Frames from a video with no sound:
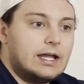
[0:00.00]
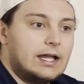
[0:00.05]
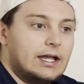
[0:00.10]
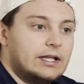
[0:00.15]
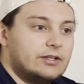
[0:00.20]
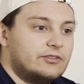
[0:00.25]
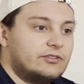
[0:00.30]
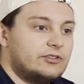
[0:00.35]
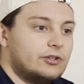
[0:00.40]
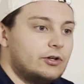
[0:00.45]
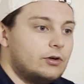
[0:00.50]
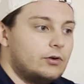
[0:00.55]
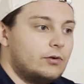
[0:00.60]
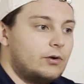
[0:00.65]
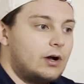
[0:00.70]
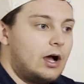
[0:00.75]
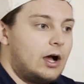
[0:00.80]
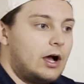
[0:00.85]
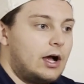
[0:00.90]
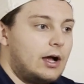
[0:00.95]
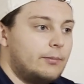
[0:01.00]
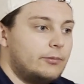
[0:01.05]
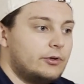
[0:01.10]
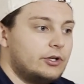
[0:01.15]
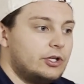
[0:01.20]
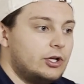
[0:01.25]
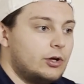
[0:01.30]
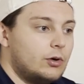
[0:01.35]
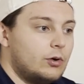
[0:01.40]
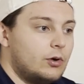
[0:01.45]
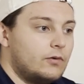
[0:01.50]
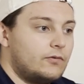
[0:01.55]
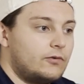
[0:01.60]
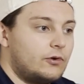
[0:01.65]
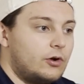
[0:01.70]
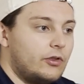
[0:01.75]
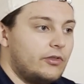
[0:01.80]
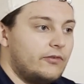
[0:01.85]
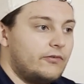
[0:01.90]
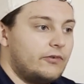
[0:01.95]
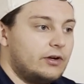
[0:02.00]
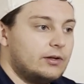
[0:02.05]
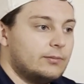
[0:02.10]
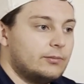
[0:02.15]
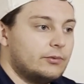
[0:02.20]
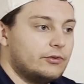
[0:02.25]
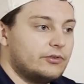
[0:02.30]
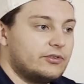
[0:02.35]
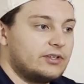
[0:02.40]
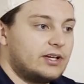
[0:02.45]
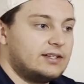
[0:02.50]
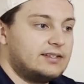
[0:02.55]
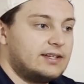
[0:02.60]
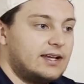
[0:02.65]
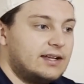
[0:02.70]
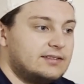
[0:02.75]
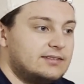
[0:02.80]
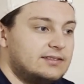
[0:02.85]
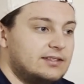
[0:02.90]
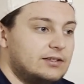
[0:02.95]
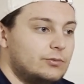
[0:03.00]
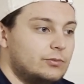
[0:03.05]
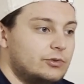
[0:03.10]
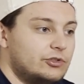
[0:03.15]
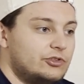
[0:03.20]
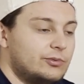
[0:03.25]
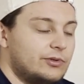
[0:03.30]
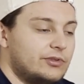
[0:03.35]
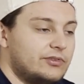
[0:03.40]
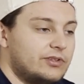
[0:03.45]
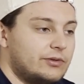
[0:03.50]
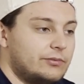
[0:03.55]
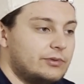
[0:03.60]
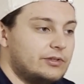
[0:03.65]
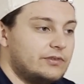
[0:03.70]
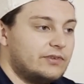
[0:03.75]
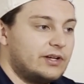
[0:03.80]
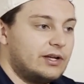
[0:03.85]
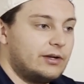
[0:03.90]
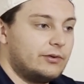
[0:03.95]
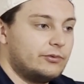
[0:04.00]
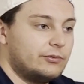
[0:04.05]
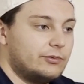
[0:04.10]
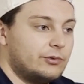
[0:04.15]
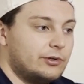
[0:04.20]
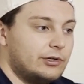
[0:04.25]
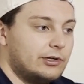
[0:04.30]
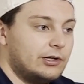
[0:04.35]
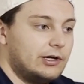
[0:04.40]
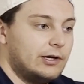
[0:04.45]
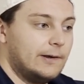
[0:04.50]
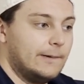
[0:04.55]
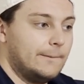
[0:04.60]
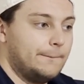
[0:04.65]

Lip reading: And so I'm going to go over all the variables I tested, which ones that we found were